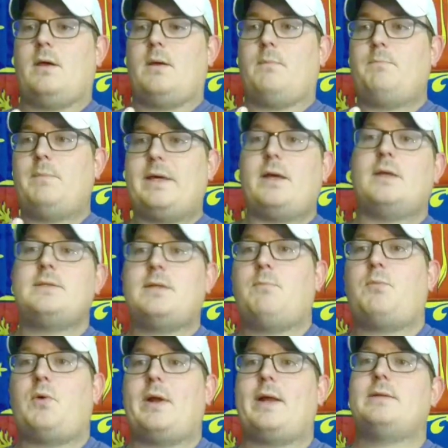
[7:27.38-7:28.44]
because
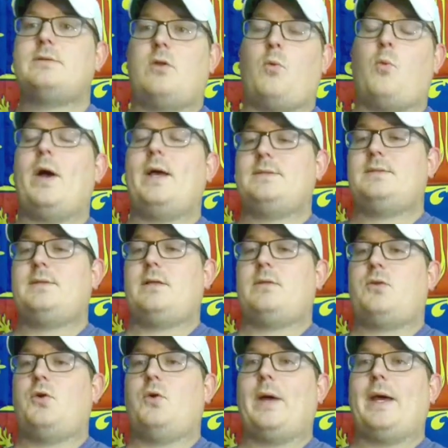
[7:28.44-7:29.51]
it brings the West
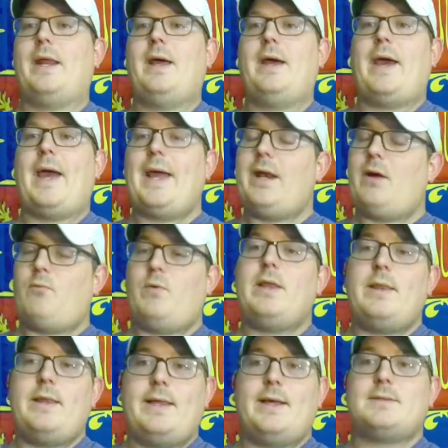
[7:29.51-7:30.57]
into it, and it
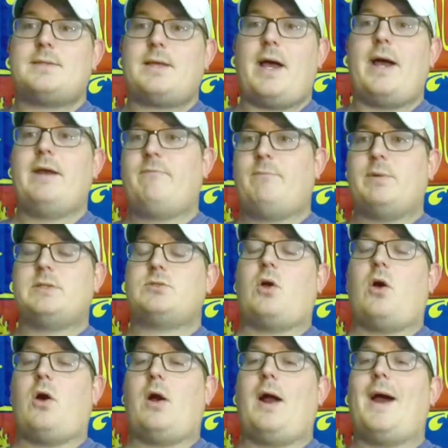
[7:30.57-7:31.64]
really is kind of
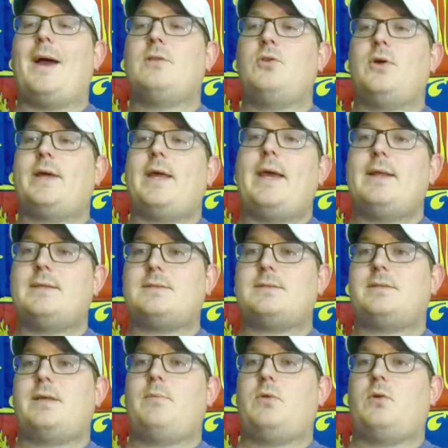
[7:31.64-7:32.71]
bizarre. I look at it
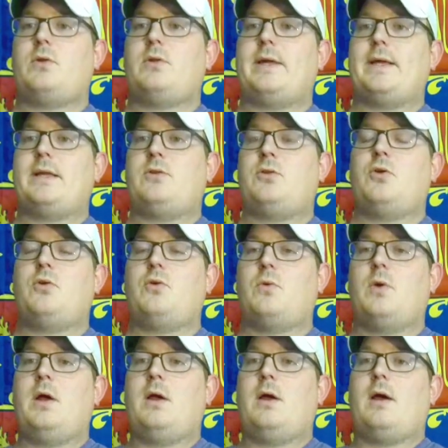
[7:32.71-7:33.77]
similarly
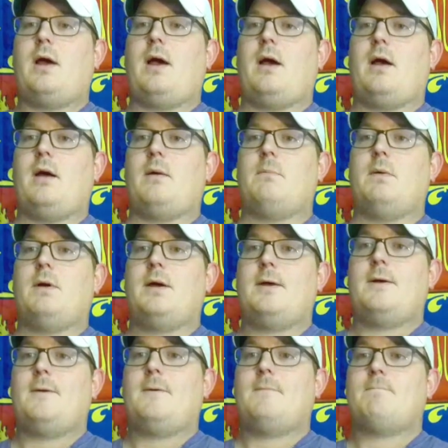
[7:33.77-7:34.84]
to um,
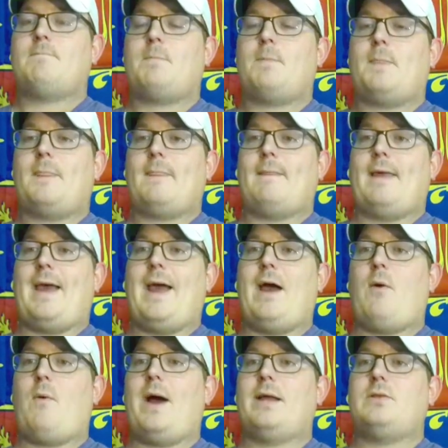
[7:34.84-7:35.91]

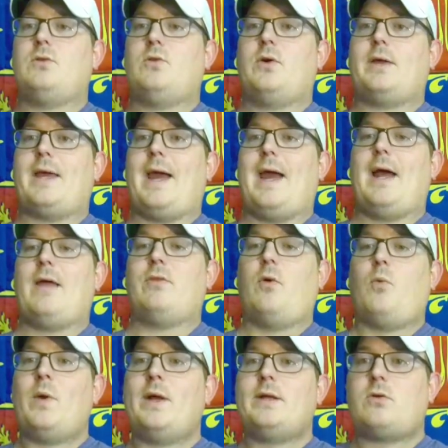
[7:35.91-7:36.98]
how I look at the
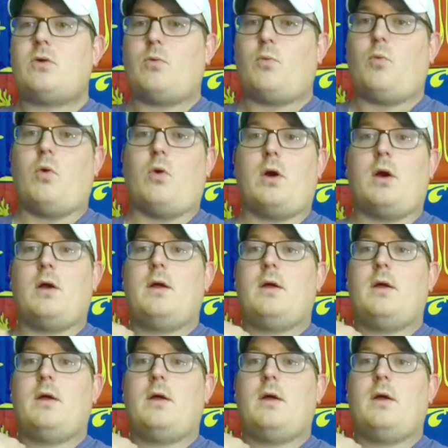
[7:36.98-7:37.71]
Winter War,